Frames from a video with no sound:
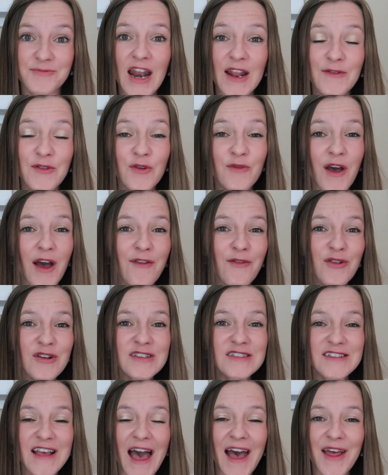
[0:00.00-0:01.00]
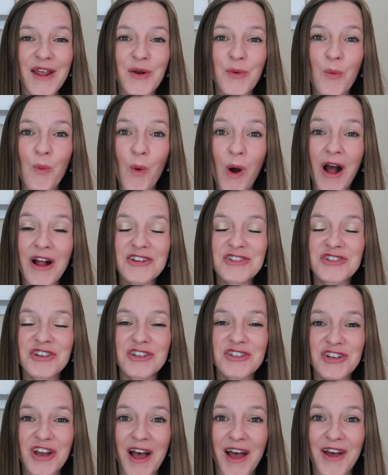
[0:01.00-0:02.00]
And if you've ever sat and watched
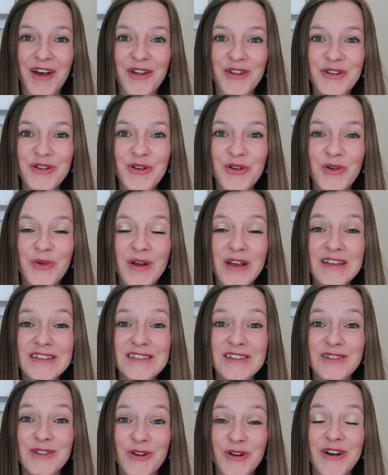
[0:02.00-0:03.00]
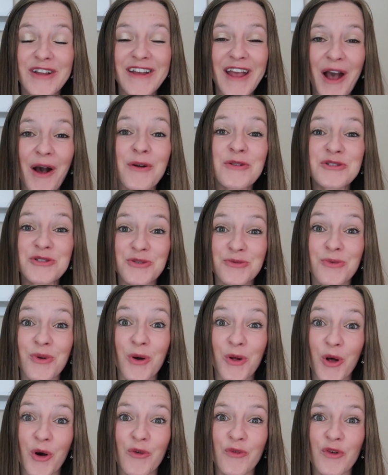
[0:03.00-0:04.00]
a child who is learning how to
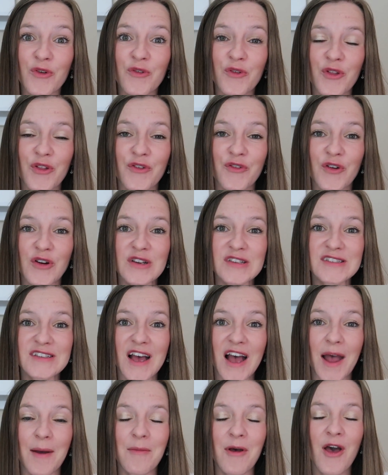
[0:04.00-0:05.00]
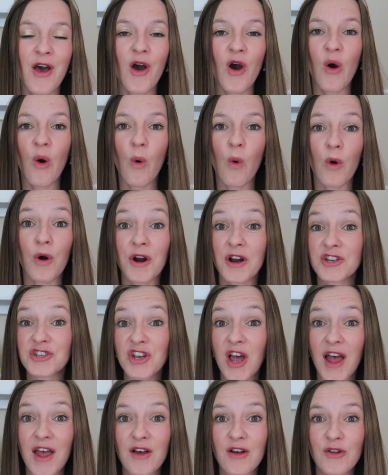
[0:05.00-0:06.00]
roll over for the first time, or a
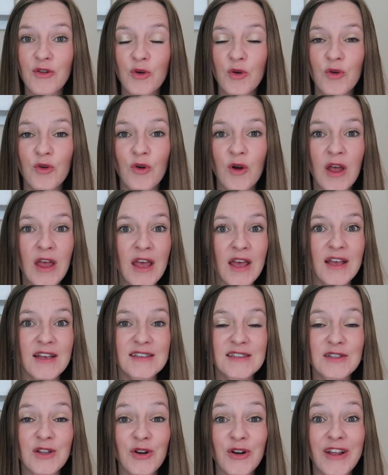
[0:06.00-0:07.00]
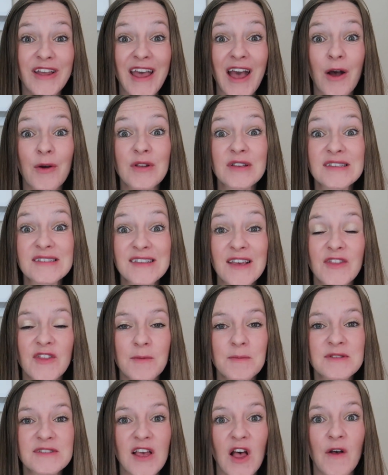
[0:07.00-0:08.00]
child who is learning how to sit
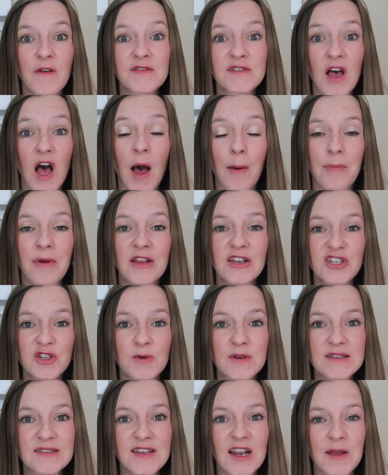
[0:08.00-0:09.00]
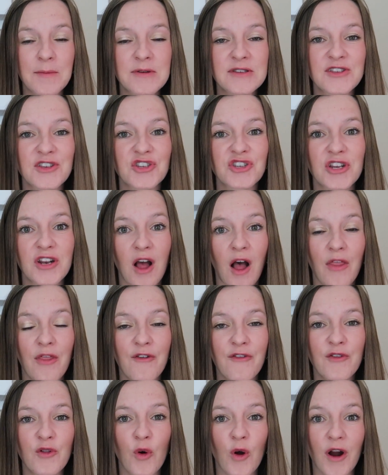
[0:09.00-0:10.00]
themselves up into a sitting position on
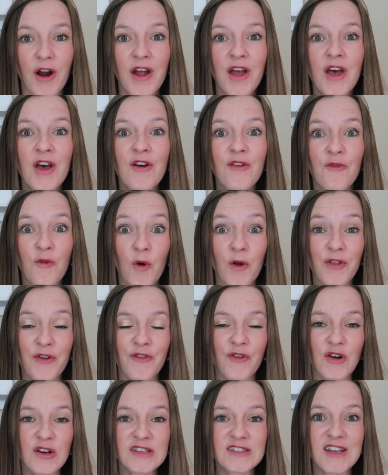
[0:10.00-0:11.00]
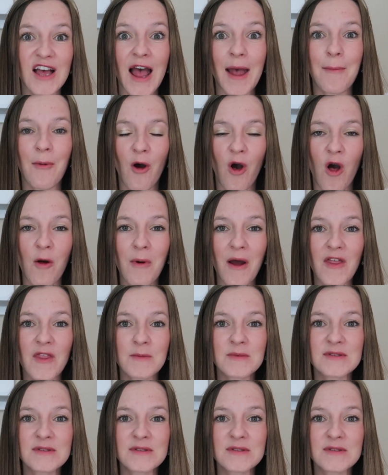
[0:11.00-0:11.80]
the floor for the first time all by